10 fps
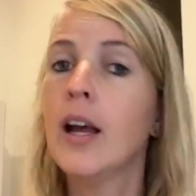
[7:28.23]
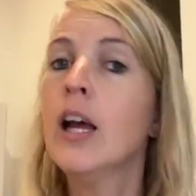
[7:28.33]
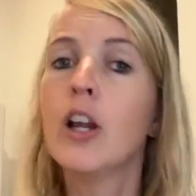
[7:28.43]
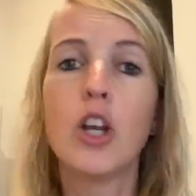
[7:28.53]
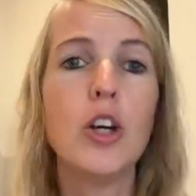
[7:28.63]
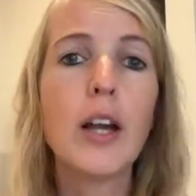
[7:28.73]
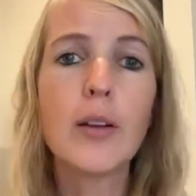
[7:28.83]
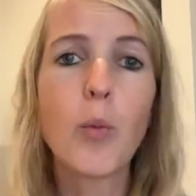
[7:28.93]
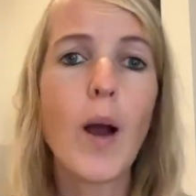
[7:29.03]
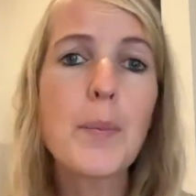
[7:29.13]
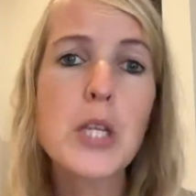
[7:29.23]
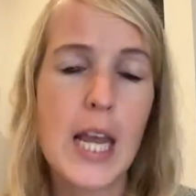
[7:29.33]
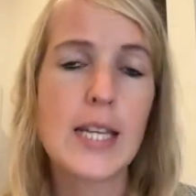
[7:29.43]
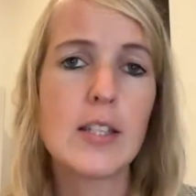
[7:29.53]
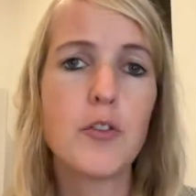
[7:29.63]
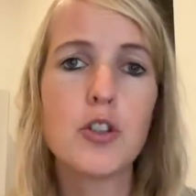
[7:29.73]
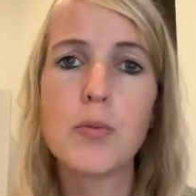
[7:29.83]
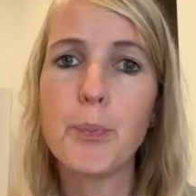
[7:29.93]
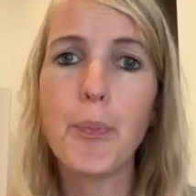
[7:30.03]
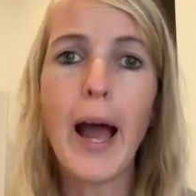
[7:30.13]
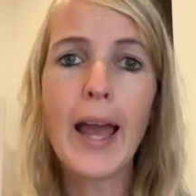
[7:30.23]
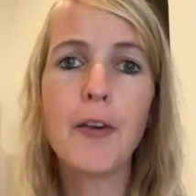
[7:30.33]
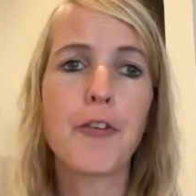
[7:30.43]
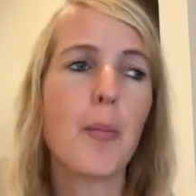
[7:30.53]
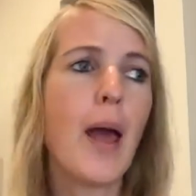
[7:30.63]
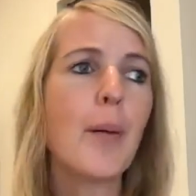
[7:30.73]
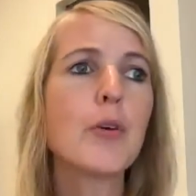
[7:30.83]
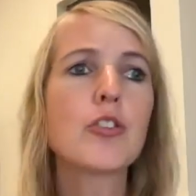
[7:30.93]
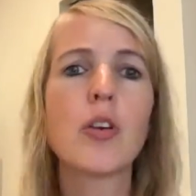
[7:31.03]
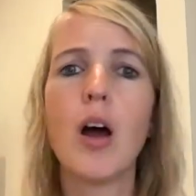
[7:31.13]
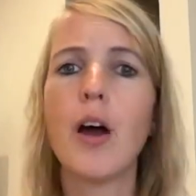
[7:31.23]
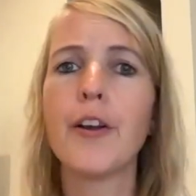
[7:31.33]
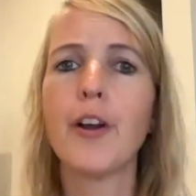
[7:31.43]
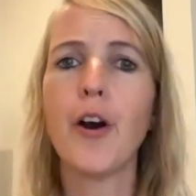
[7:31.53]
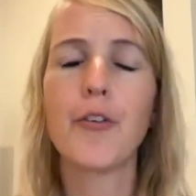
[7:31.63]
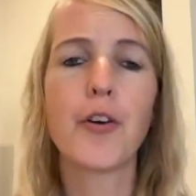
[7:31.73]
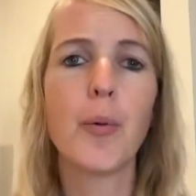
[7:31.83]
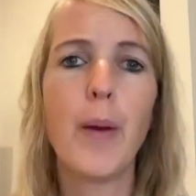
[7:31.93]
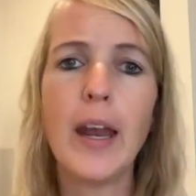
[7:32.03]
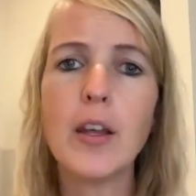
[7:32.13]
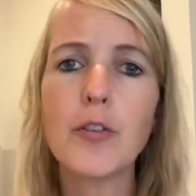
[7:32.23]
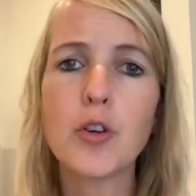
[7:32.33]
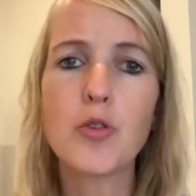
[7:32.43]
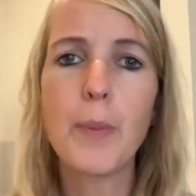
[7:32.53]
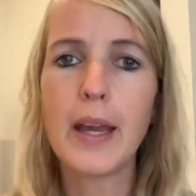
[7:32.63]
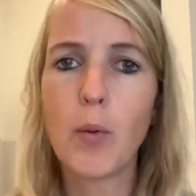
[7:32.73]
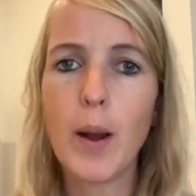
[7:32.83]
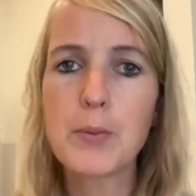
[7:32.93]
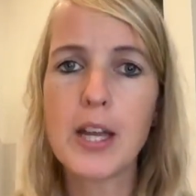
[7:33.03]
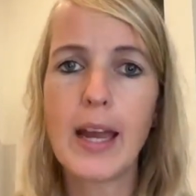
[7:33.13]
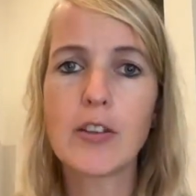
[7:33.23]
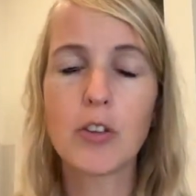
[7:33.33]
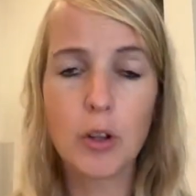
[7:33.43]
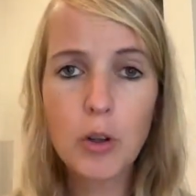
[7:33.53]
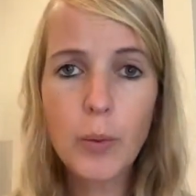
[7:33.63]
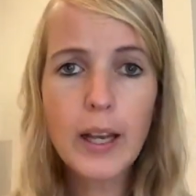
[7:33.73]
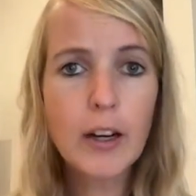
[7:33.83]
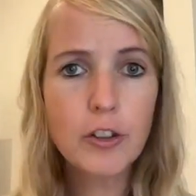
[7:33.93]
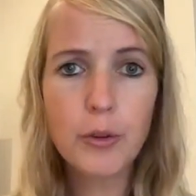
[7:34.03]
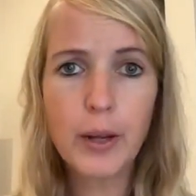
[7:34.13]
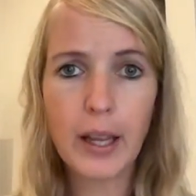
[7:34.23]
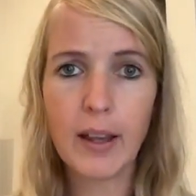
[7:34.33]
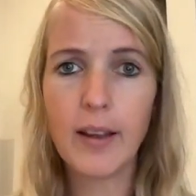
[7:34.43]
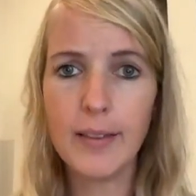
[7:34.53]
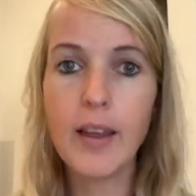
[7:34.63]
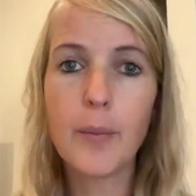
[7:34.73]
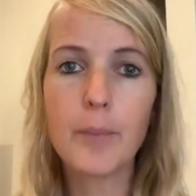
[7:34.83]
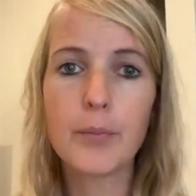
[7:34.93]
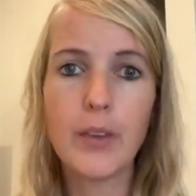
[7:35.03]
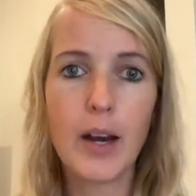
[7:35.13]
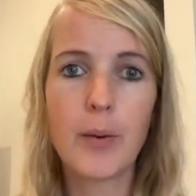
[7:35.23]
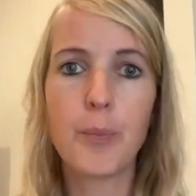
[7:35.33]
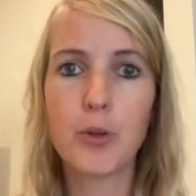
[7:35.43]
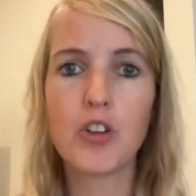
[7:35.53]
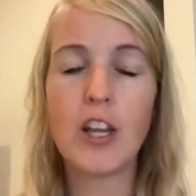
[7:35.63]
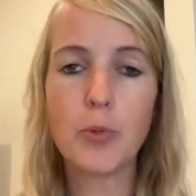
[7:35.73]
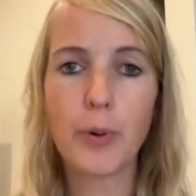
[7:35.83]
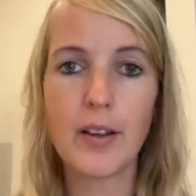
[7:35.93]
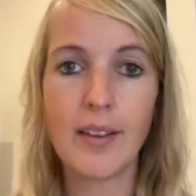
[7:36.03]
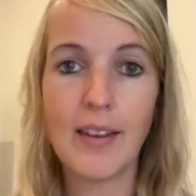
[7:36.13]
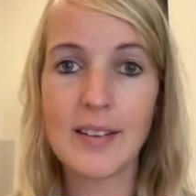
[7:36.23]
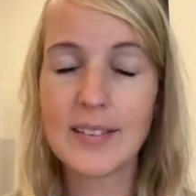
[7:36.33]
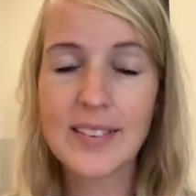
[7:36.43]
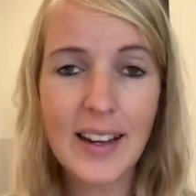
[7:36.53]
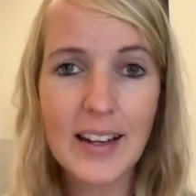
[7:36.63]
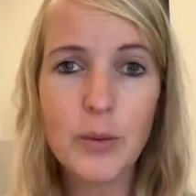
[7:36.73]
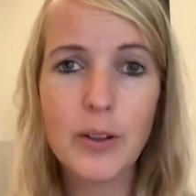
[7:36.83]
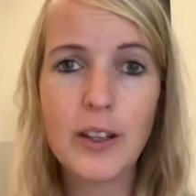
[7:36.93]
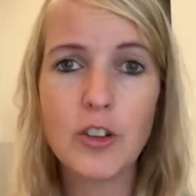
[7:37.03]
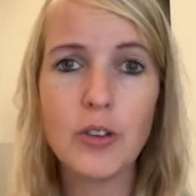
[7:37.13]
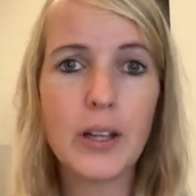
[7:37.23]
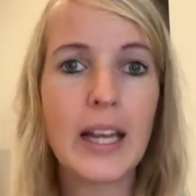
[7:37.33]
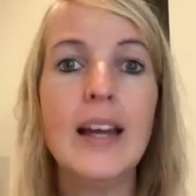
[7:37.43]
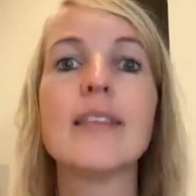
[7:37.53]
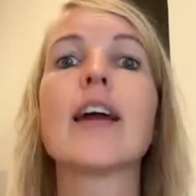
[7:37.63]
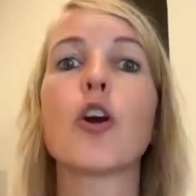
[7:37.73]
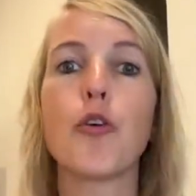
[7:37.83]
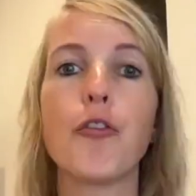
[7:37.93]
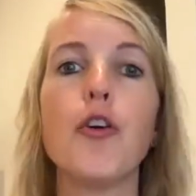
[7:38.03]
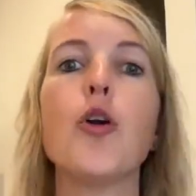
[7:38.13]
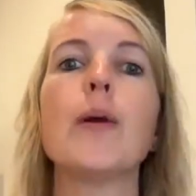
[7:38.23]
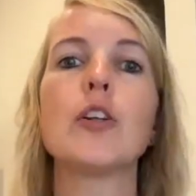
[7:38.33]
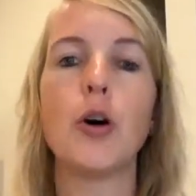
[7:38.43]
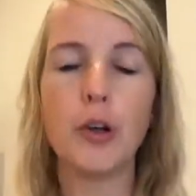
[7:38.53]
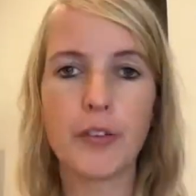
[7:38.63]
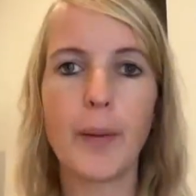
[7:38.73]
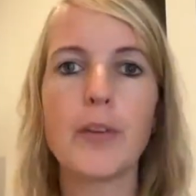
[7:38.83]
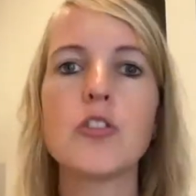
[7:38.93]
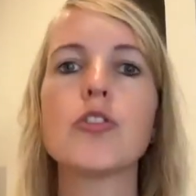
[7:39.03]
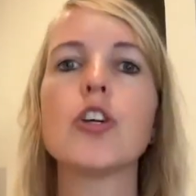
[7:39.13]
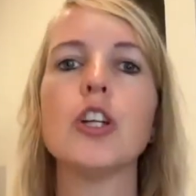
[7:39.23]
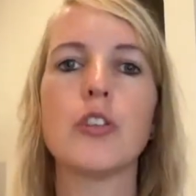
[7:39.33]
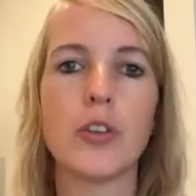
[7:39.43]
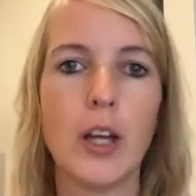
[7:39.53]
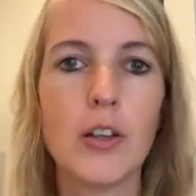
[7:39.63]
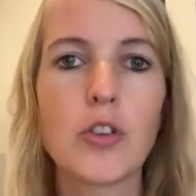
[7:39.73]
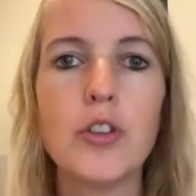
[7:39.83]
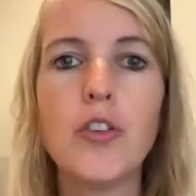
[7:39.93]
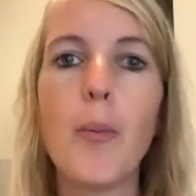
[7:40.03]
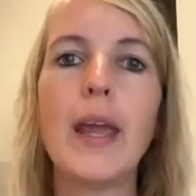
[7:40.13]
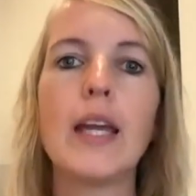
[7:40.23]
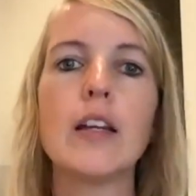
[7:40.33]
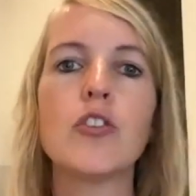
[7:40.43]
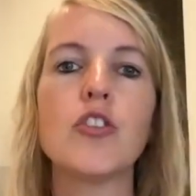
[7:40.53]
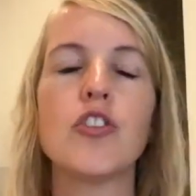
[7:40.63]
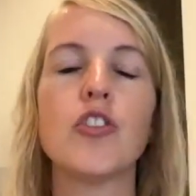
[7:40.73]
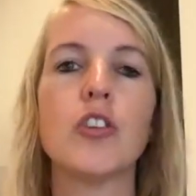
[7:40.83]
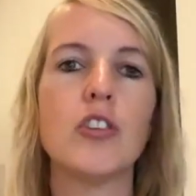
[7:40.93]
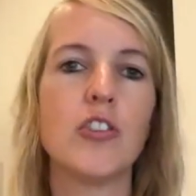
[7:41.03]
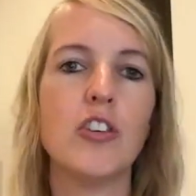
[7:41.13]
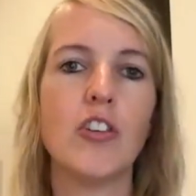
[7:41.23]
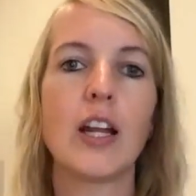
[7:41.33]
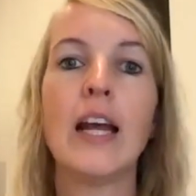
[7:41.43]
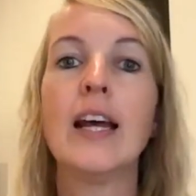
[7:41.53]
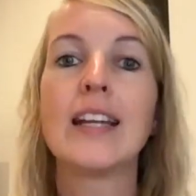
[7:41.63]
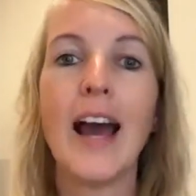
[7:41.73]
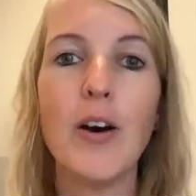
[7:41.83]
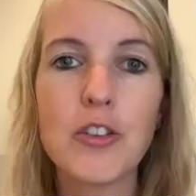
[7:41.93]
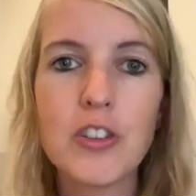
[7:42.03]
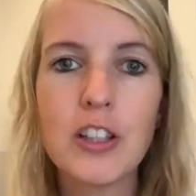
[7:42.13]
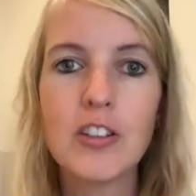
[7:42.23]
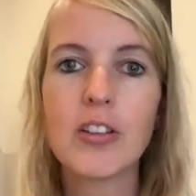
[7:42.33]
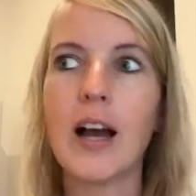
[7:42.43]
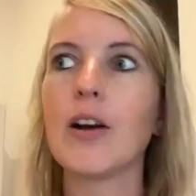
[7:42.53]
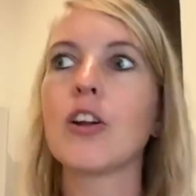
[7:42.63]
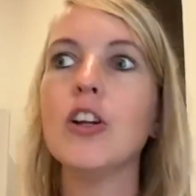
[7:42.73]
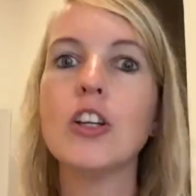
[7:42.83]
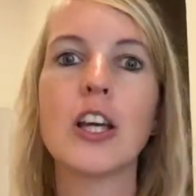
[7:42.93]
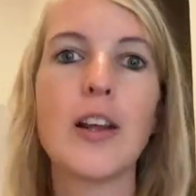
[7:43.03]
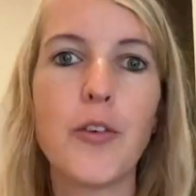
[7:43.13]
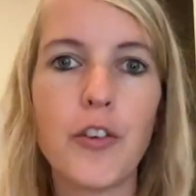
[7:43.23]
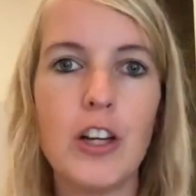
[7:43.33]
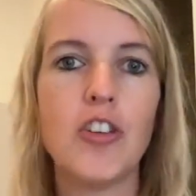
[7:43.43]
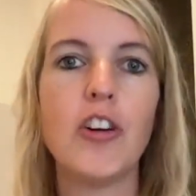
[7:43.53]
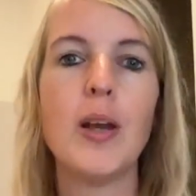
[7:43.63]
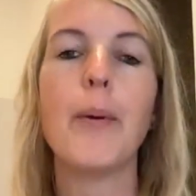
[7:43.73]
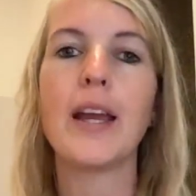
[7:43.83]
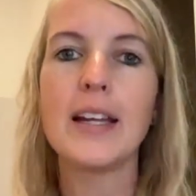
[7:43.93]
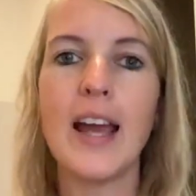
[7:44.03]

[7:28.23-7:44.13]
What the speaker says: Look at websites. If you buy from Amazon or from any of those big websites, look what they're doing in their purchase process, exactly what they're doing. They're confirming the whole time, this is good. It's good you're making this decision. Now it's a discount. Look, you get free shipping.